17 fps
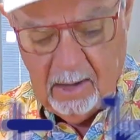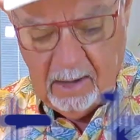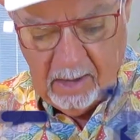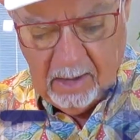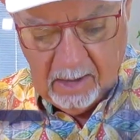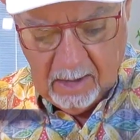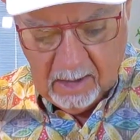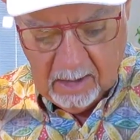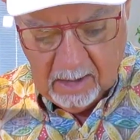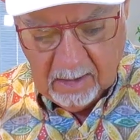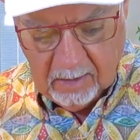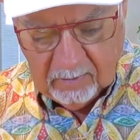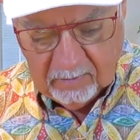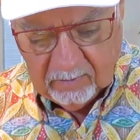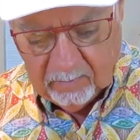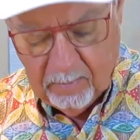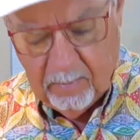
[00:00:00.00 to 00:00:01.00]

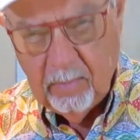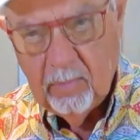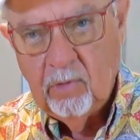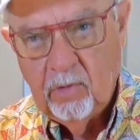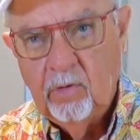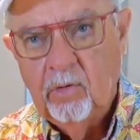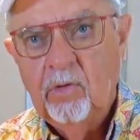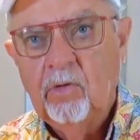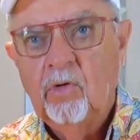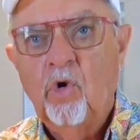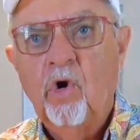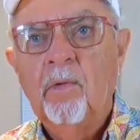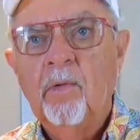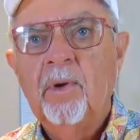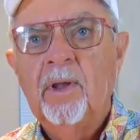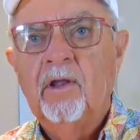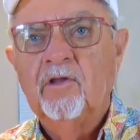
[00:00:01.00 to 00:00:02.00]
is,
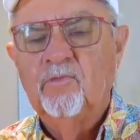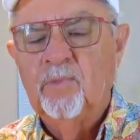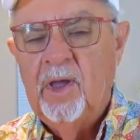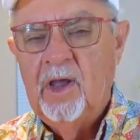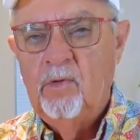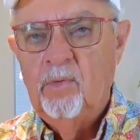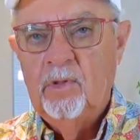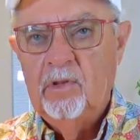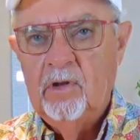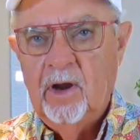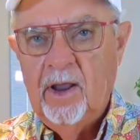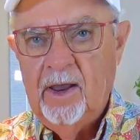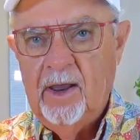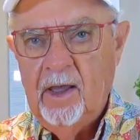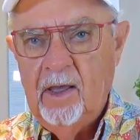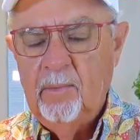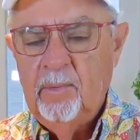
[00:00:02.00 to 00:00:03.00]
normally it's made with
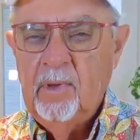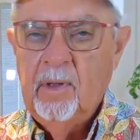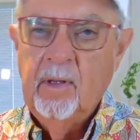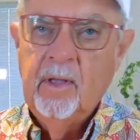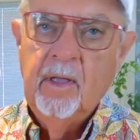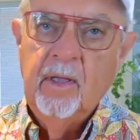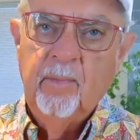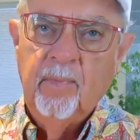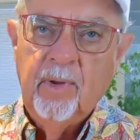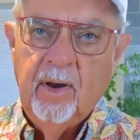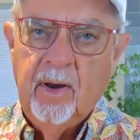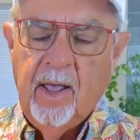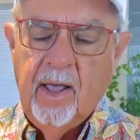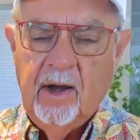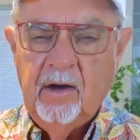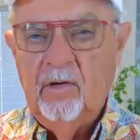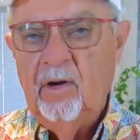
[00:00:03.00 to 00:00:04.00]
lamb, but
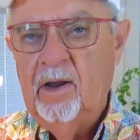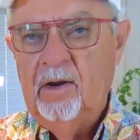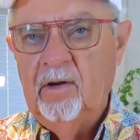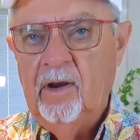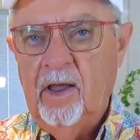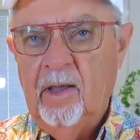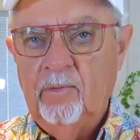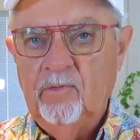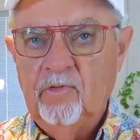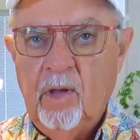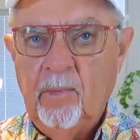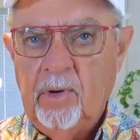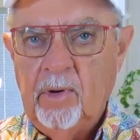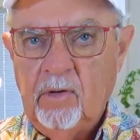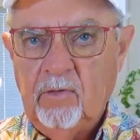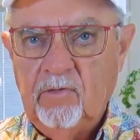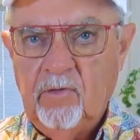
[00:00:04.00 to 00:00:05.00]
I don't like lamb so I'm going
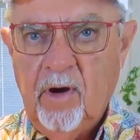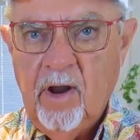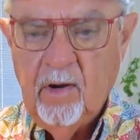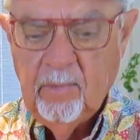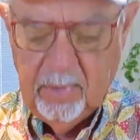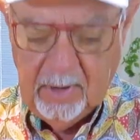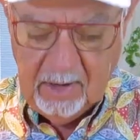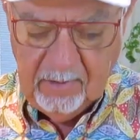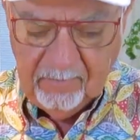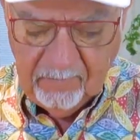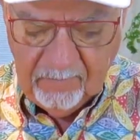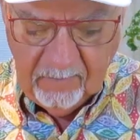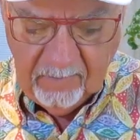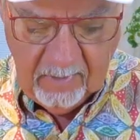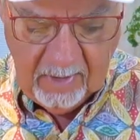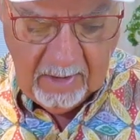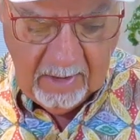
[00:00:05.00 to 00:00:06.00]
to use ground beef.
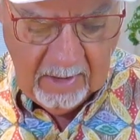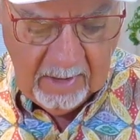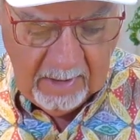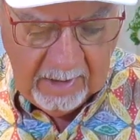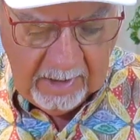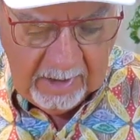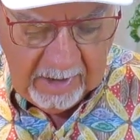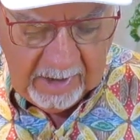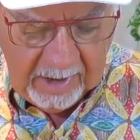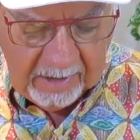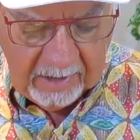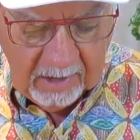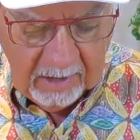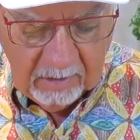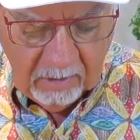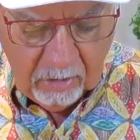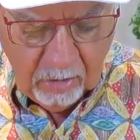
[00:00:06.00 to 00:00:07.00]
And I
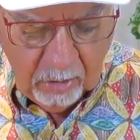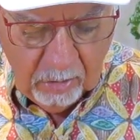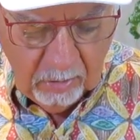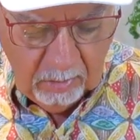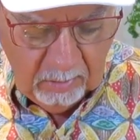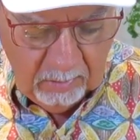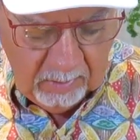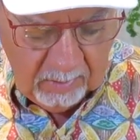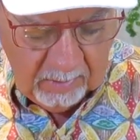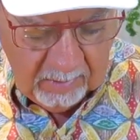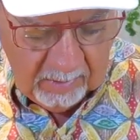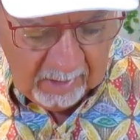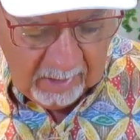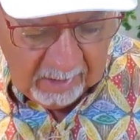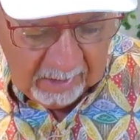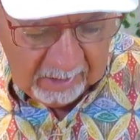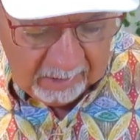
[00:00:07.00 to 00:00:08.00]
did Google,
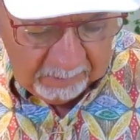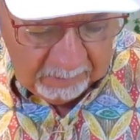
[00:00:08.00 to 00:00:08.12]
uh,